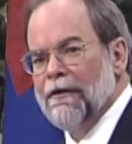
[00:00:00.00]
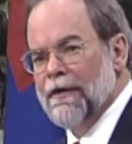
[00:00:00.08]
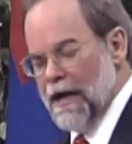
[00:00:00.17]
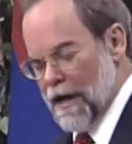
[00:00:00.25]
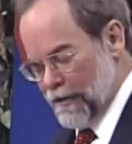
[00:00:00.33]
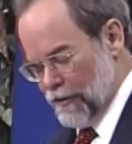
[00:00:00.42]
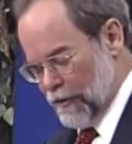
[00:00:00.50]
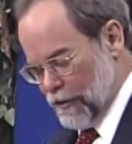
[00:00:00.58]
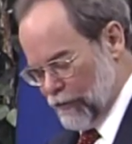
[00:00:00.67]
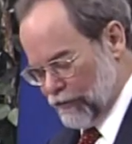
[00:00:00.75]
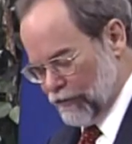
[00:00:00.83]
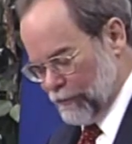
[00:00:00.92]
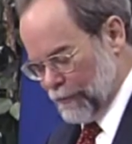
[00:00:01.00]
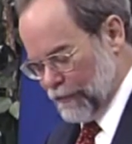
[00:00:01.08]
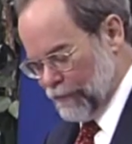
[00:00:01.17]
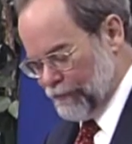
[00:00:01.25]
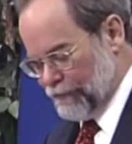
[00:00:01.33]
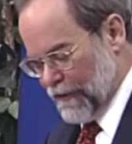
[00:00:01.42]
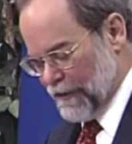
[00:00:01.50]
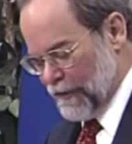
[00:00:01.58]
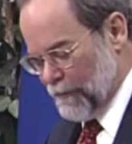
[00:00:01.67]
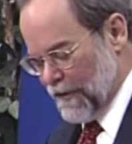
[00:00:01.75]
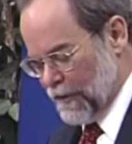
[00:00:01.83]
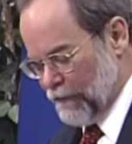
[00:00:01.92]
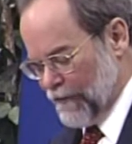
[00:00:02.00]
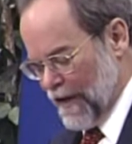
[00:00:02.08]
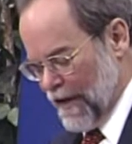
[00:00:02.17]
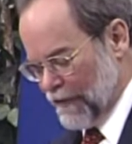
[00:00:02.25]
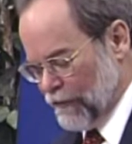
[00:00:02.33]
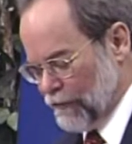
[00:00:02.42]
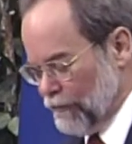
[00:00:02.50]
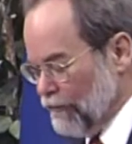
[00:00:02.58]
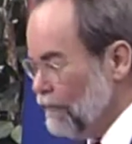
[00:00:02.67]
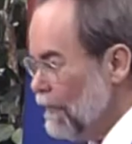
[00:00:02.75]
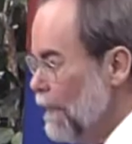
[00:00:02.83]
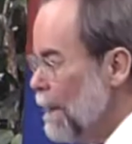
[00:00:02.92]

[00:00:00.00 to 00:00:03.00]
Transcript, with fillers: non negotiable, fundamental values